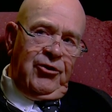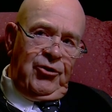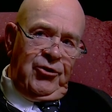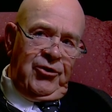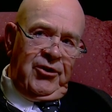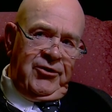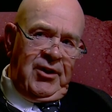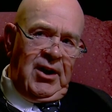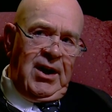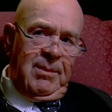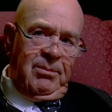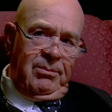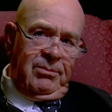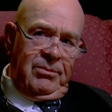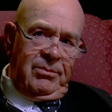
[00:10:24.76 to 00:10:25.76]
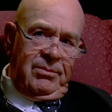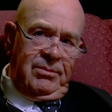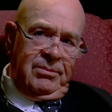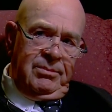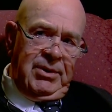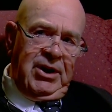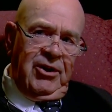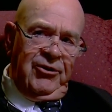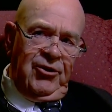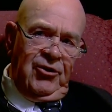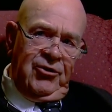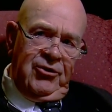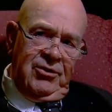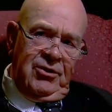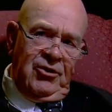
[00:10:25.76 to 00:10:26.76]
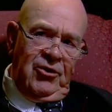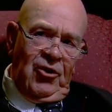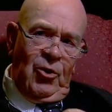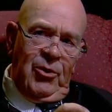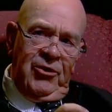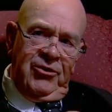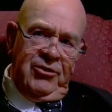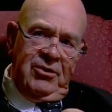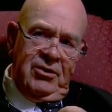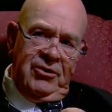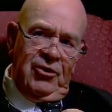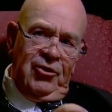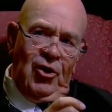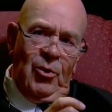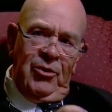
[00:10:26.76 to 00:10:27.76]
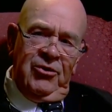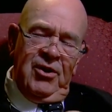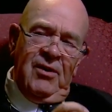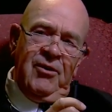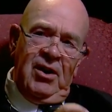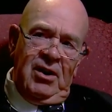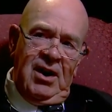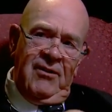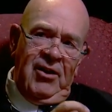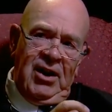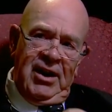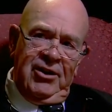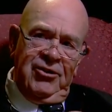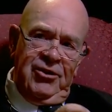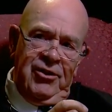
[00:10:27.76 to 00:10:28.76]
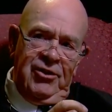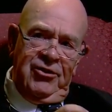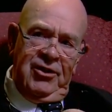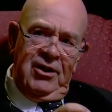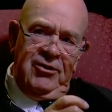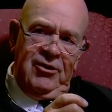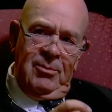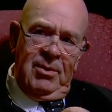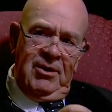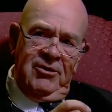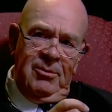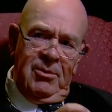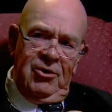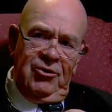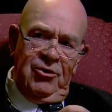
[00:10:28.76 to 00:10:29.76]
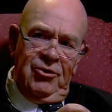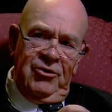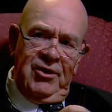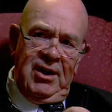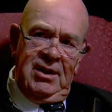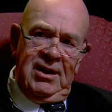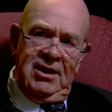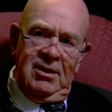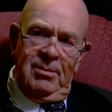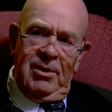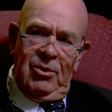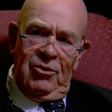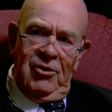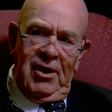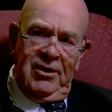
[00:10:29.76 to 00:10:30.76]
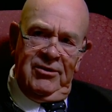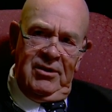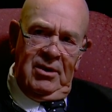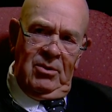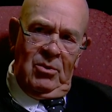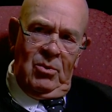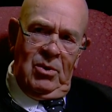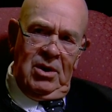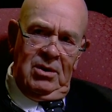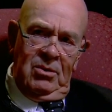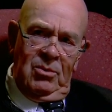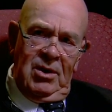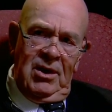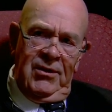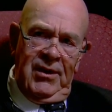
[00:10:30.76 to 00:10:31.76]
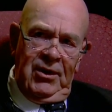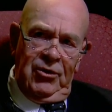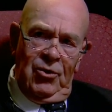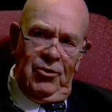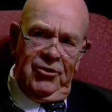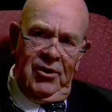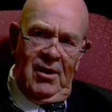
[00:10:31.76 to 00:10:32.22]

issues this time? Because there's always every election there seems to be some issues that need to be addressed. And what do you think those